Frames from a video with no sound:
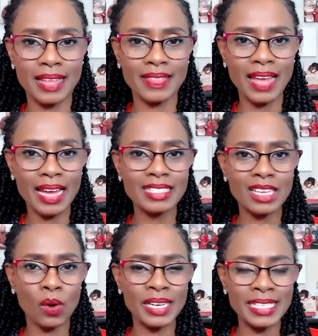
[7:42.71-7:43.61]
And that is
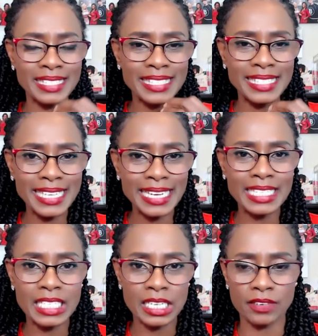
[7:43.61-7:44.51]
our
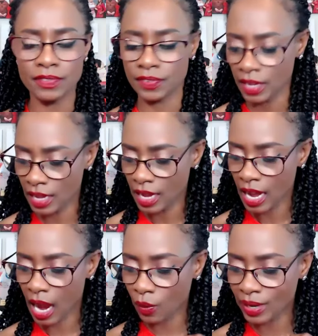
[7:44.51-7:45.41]
instinctive,
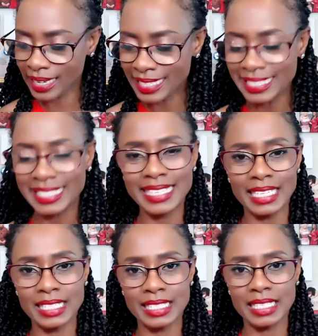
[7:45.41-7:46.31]
our
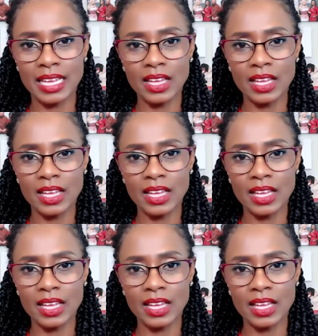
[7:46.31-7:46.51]
instincts.